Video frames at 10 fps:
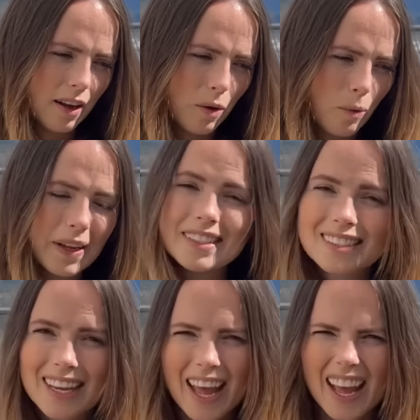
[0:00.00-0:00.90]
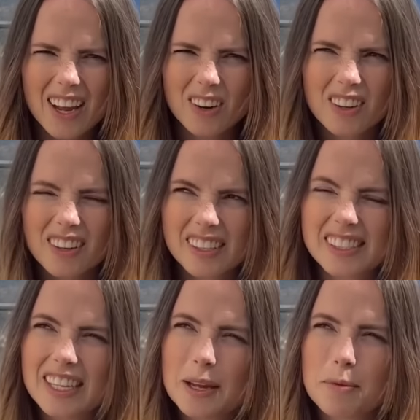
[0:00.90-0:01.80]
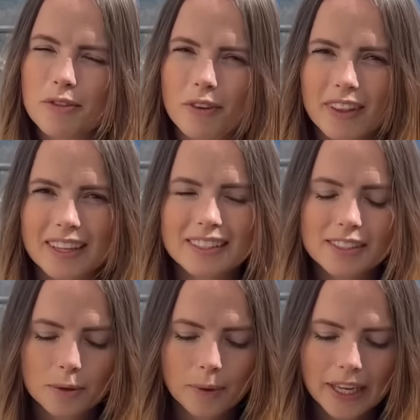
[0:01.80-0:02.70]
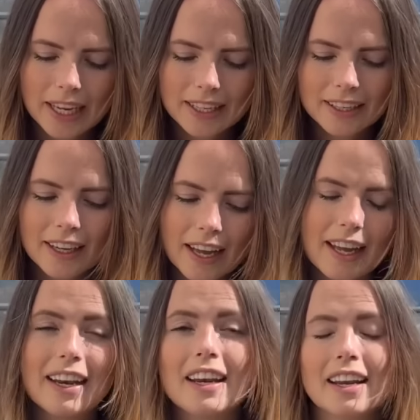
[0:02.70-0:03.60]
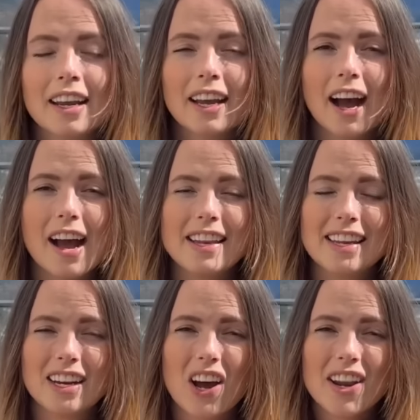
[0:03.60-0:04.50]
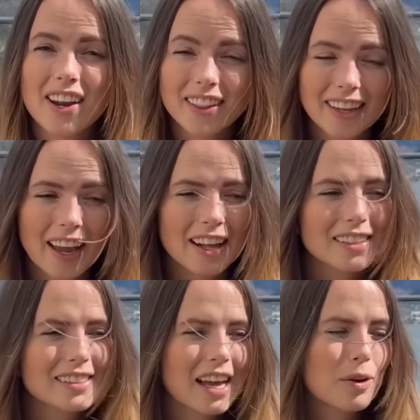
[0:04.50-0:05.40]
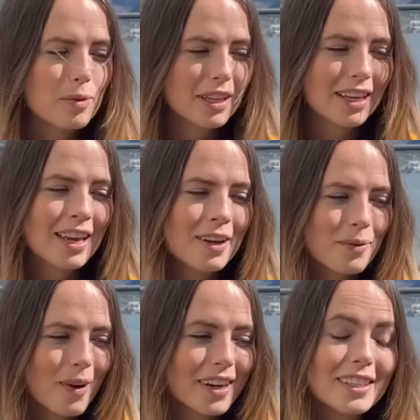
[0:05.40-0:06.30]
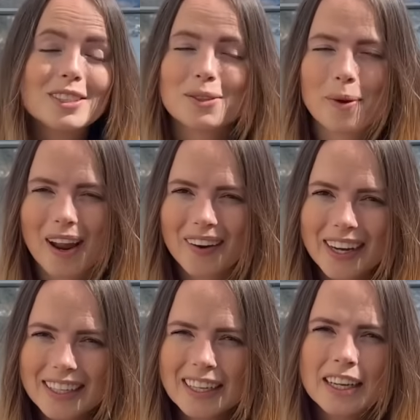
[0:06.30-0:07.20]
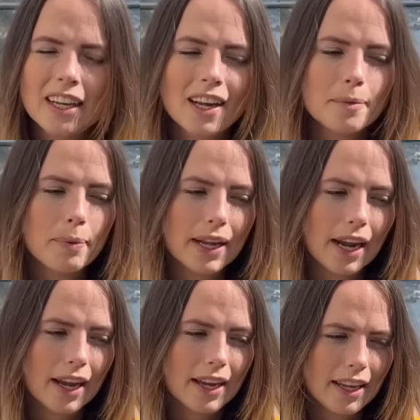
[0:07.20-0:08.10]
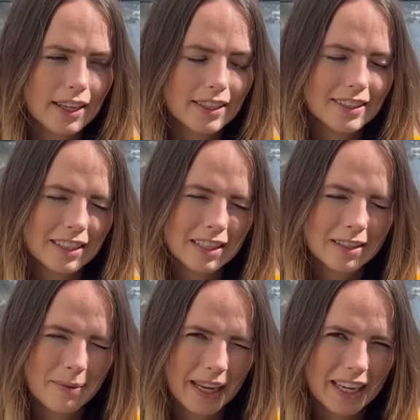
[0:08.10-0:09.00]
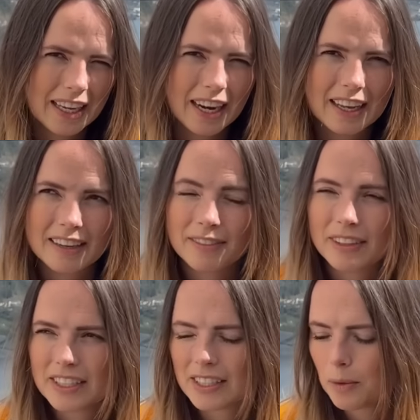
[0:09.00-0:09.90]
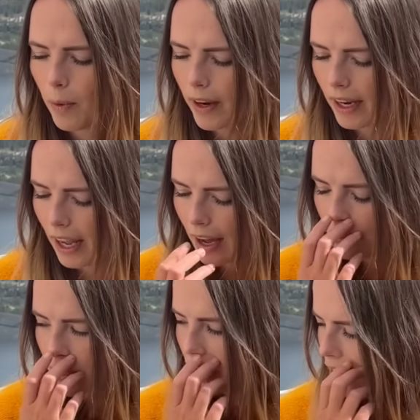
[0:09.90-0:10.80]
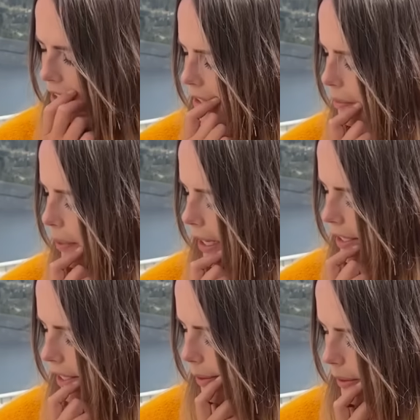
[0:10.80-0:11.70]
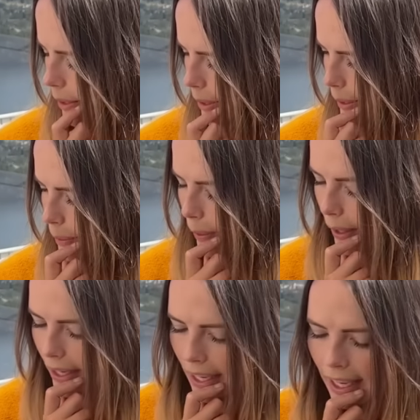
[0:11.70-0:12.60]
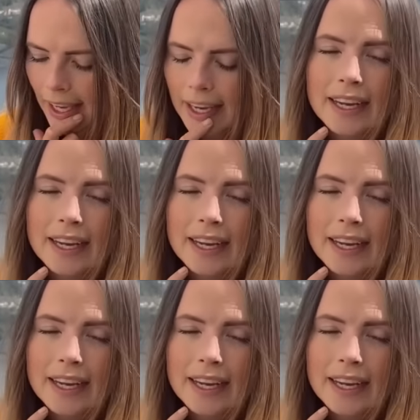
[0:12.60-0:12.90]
Wednesday or Thursday before the Easter weekend, and I knit on nothing else. I really wanted to wear it, but I didn't make it. I finished it one day after Easter because I was also working.